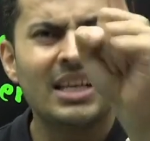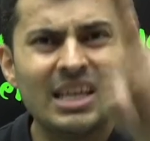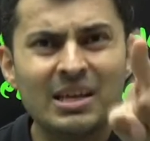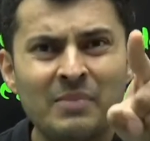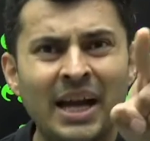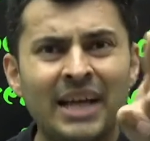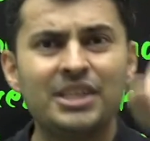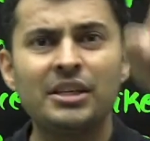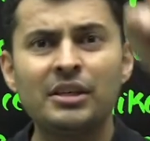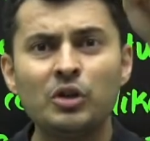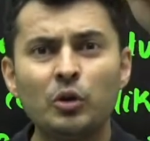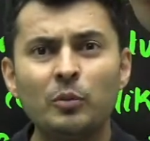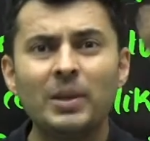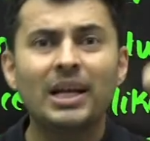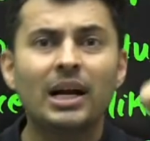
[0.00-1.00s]
Imagine
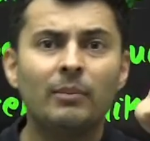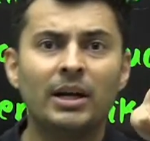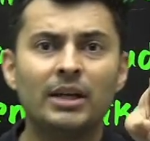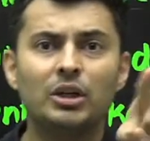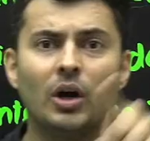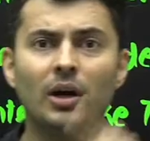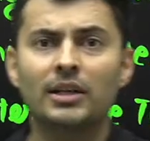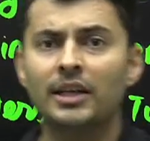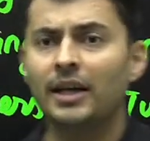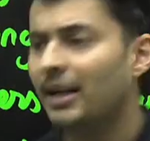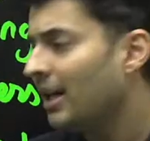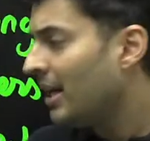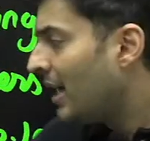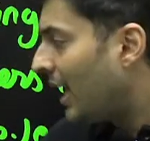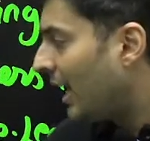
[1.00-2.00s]
you become a
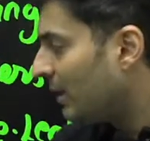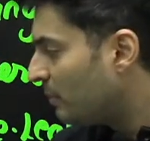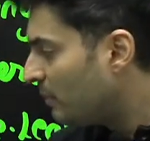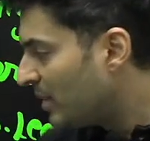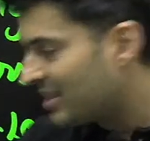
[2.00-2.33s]
doctor and